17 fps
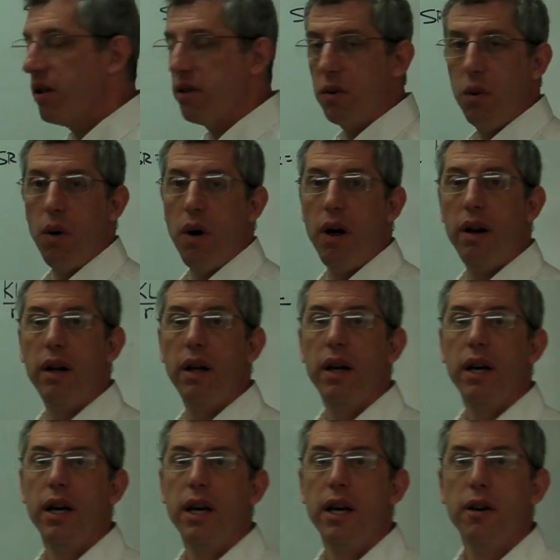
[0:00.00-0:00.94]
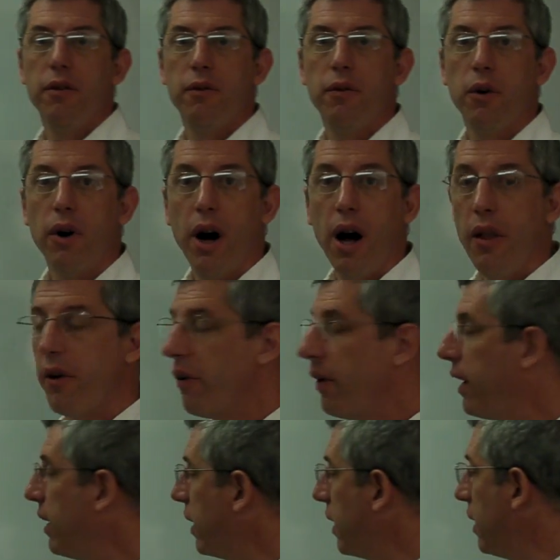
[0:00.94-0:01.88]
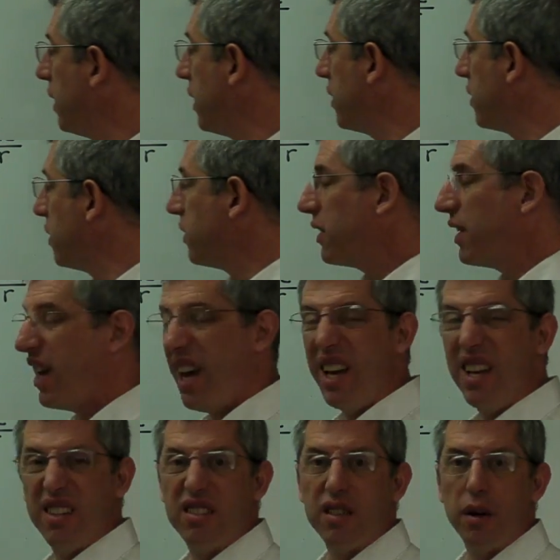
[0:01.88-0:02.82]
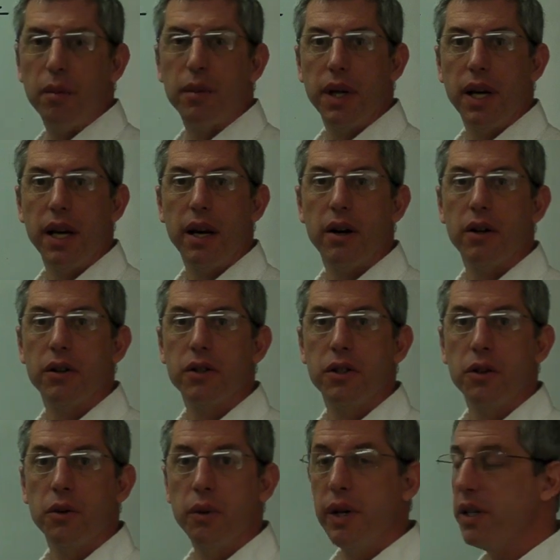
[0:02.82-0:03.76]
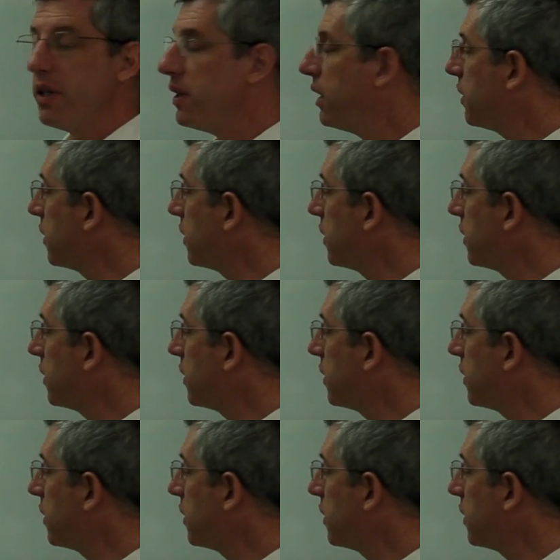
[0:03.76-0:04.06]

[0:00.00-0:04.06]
is 1. For other end conditions, K is something else. And the reason